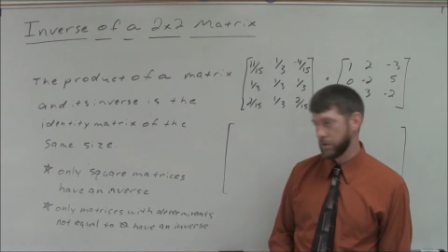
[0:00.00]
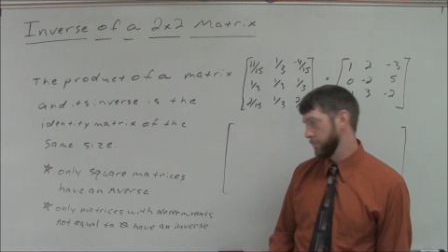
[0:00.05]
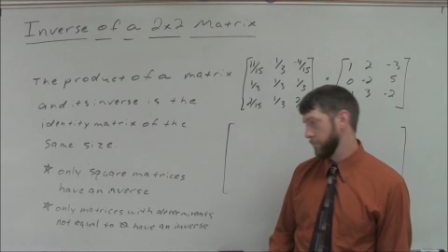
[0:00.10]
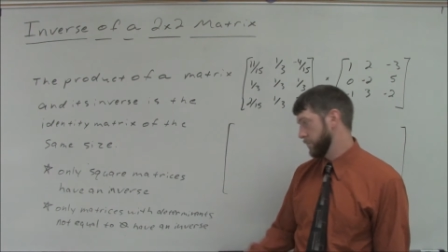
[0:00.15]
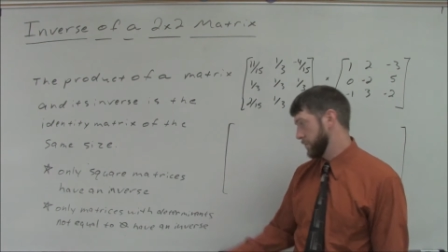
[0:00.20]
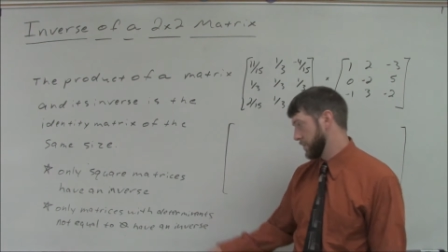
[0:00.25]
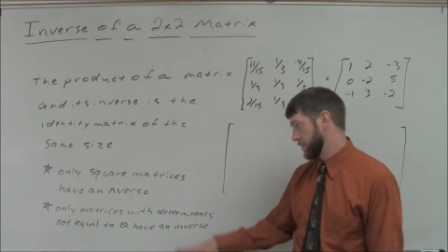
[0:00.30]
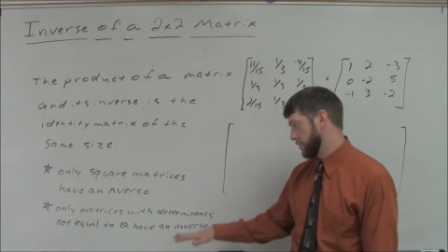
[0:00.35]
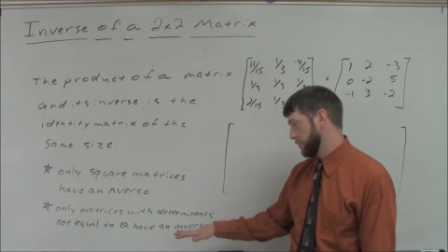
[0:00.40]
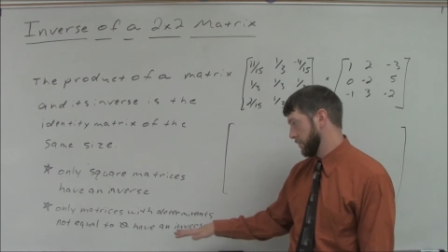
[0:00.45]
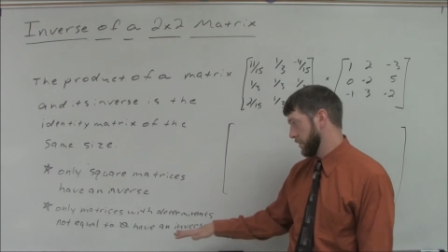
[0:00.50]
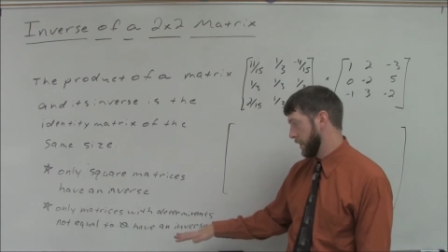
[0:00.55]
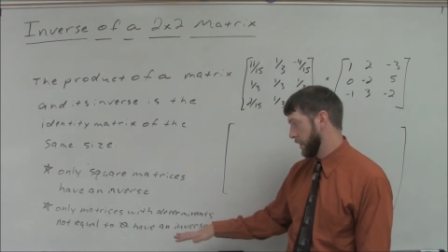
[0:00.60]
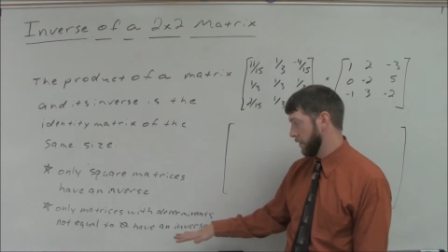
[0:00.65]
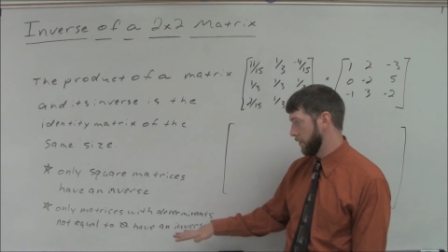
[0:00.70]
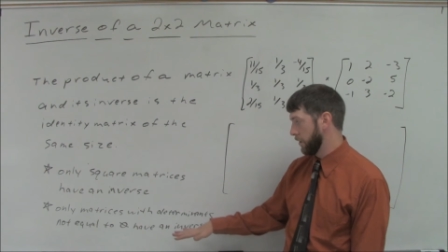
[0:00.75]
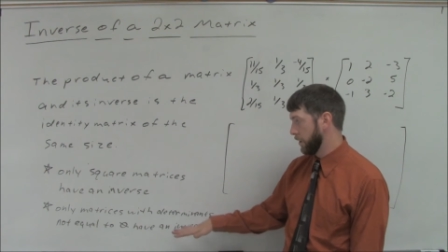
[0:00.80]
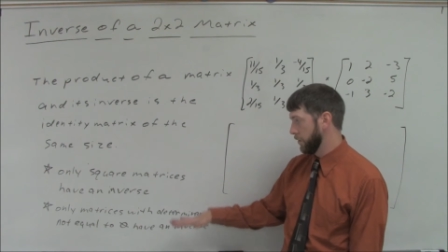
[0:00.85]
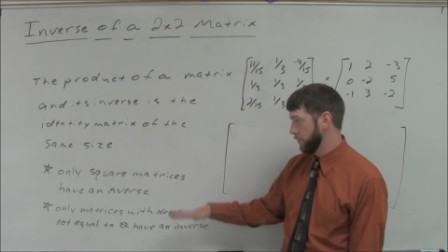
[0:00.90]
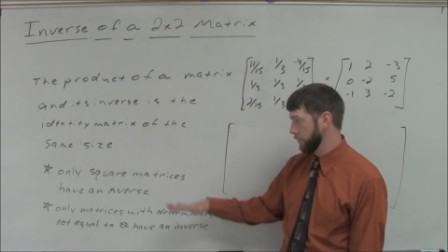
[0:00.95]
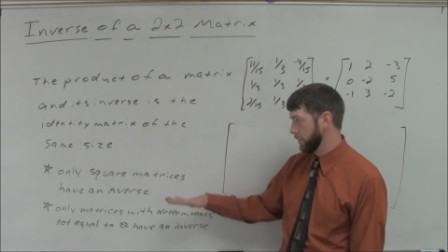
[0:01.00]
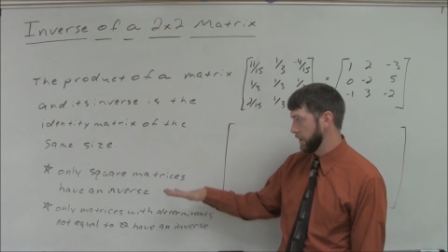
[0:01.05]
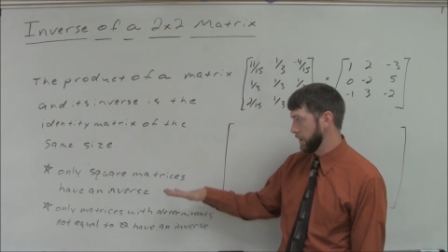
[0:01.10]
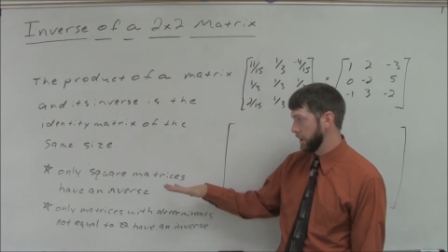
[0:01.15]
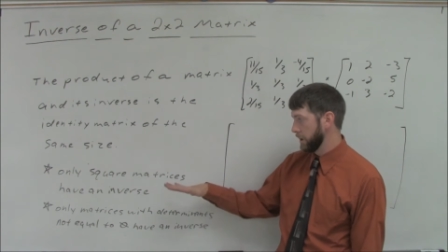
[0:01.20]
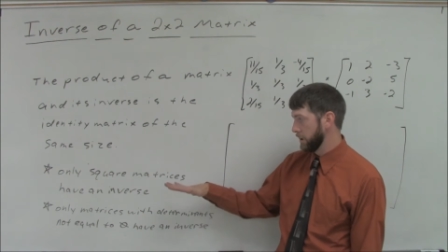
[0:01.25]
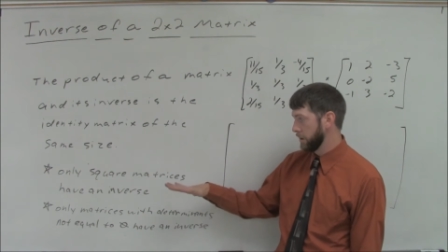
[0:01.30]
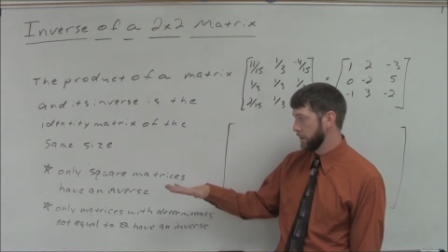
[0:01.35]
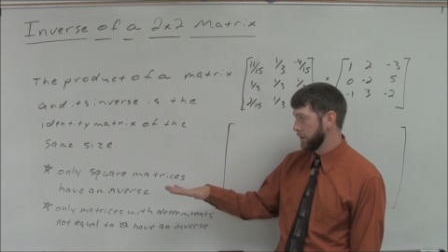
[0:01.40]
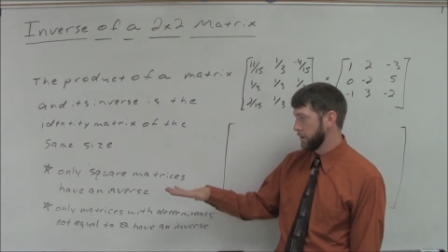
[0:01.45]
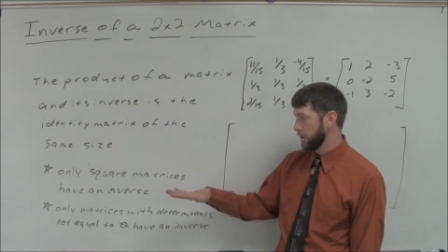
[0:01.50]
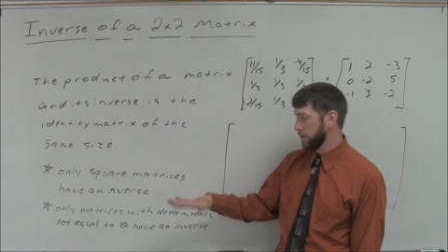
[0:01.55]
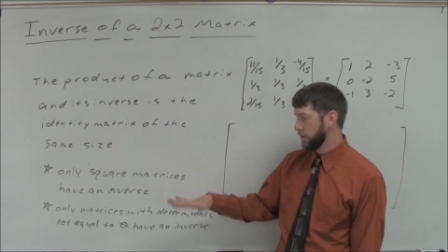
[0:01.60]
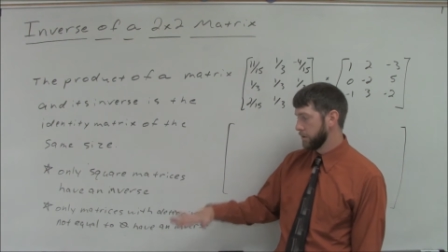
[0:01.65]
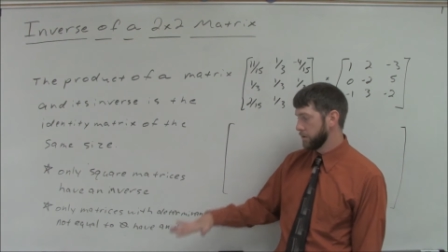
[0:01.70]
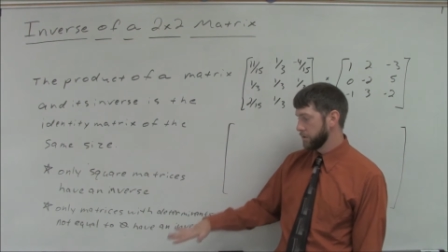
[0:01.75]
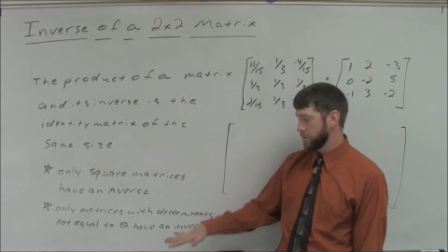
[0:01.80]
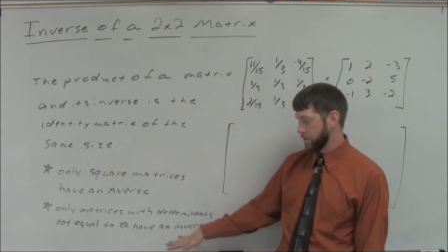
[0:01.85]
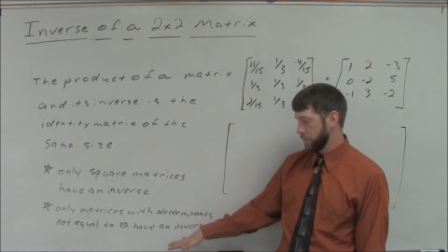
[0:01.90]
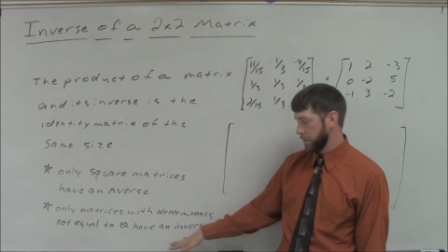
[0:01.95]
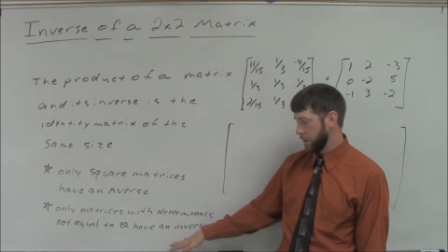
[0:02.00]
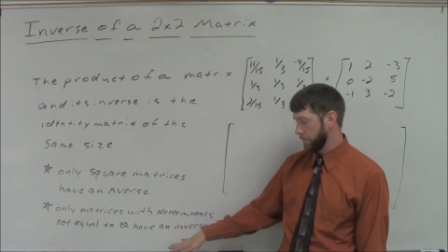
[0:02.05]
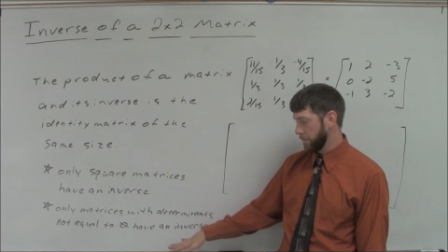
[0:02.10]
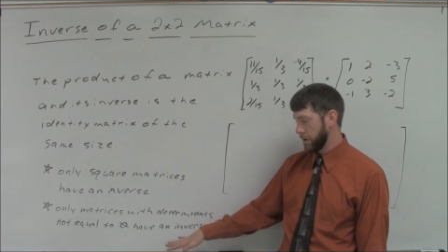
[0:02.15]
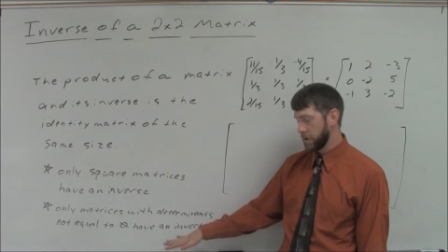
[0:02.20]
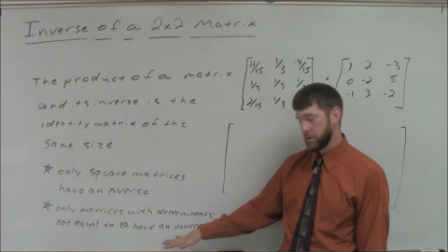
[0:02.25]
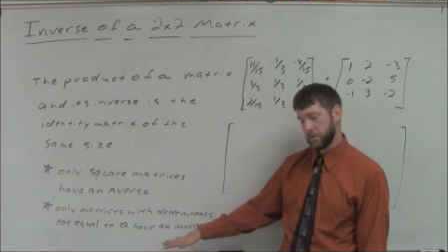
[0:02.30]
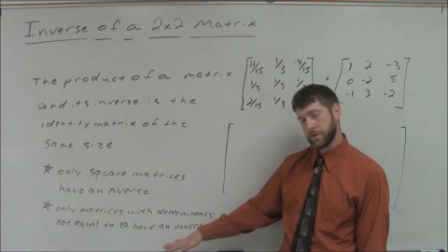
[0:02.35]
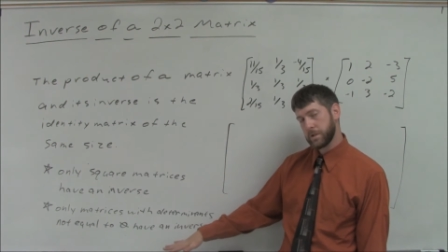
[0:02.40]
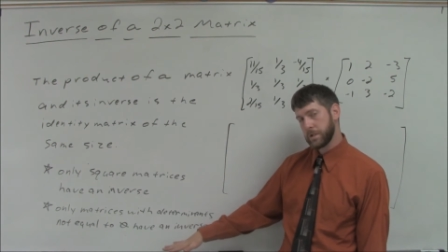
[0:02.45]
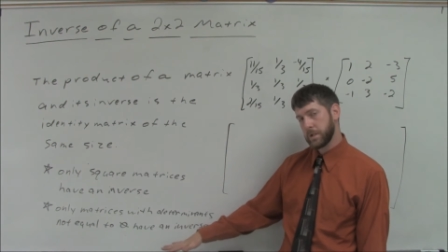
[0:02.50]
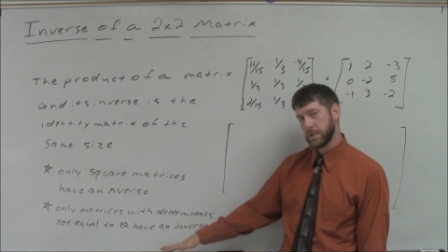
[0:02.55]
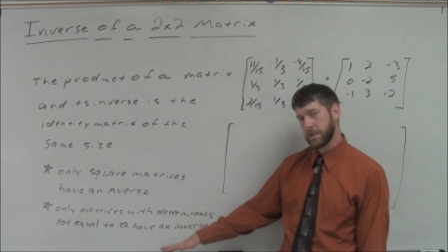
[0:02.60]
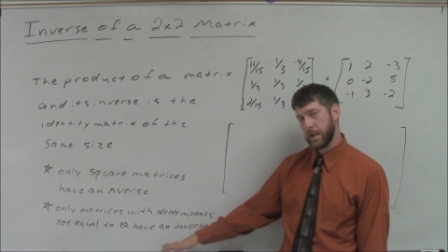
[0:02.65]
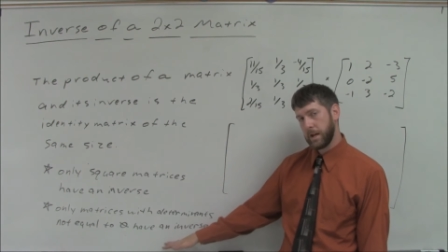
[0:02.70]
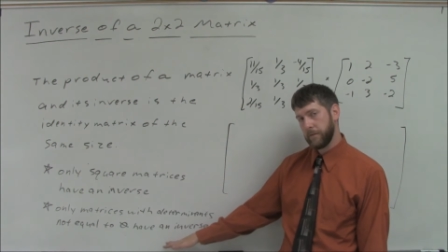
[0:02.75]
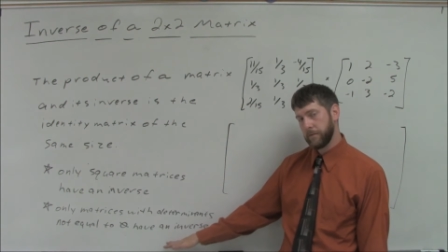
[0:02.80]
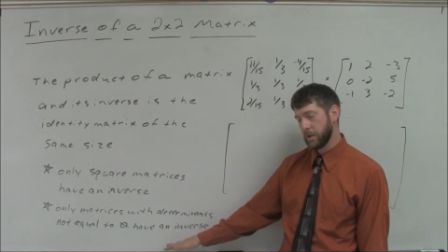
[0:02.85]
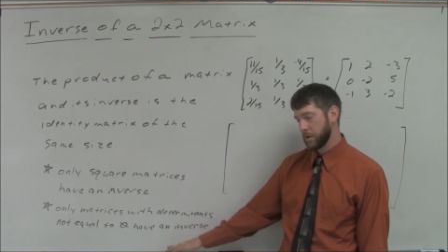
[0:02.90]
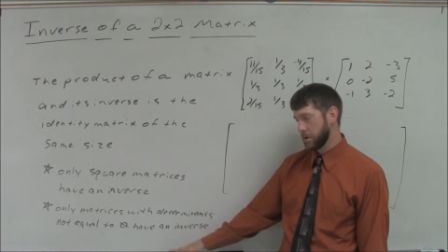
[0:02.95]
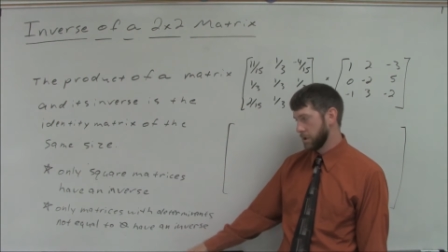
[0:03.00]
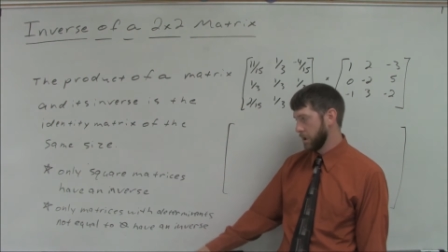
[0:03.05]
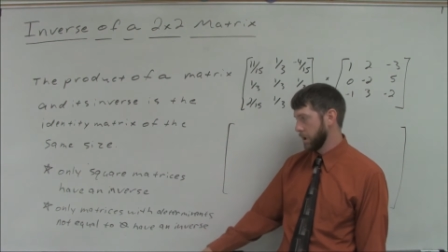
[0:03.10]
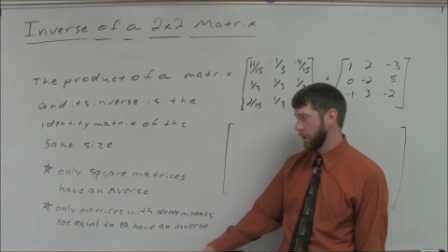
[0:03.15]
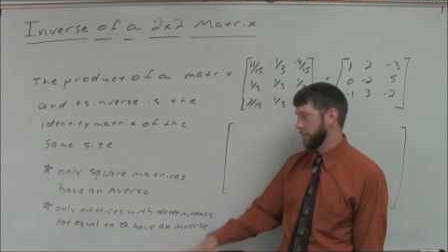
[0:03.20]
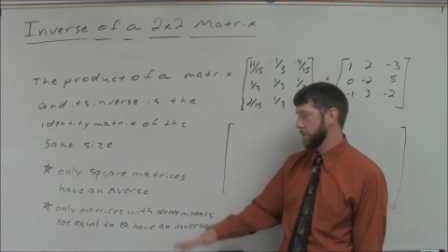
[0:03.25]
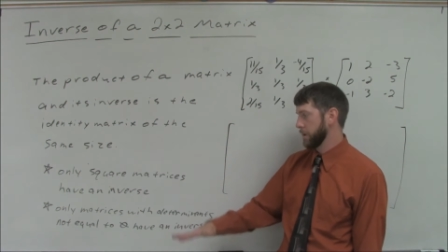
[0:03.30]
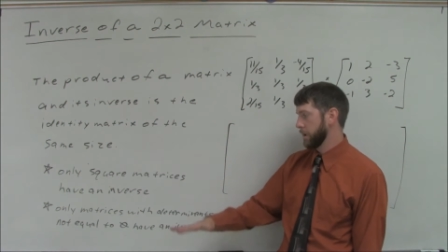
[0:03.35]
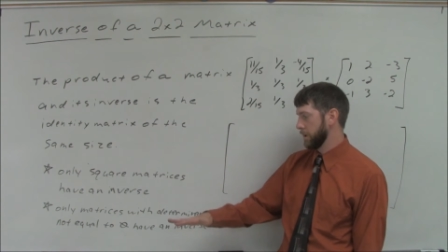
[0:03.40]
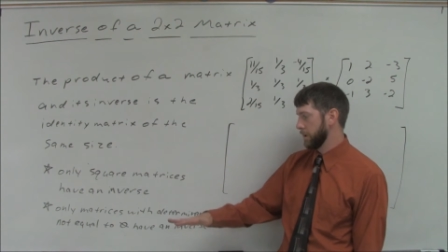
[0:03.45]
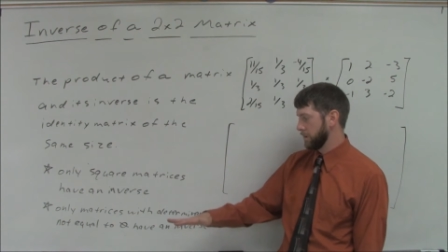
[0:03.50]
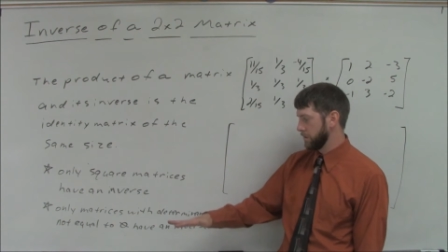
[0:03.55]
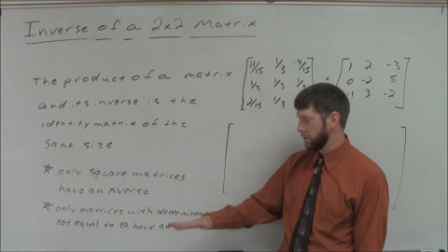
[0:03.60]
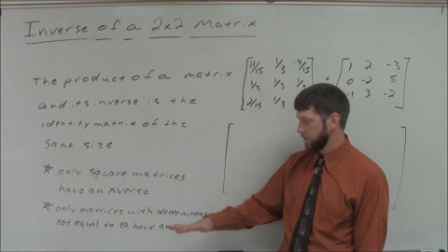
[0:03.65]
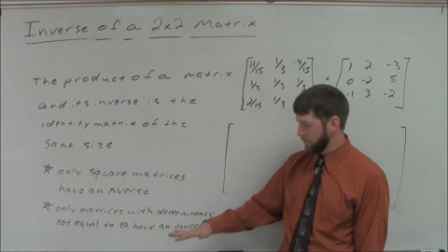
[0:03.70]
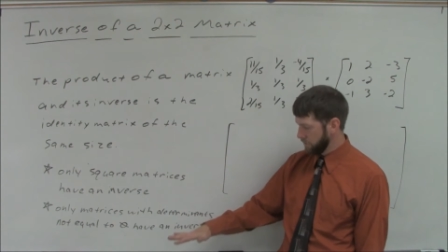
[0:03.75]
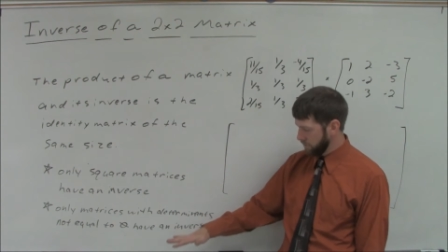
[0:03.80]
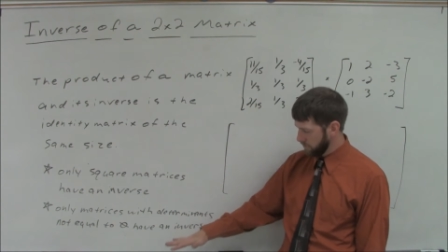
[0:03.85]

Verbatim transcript: So since we know only square matrices have a determinant,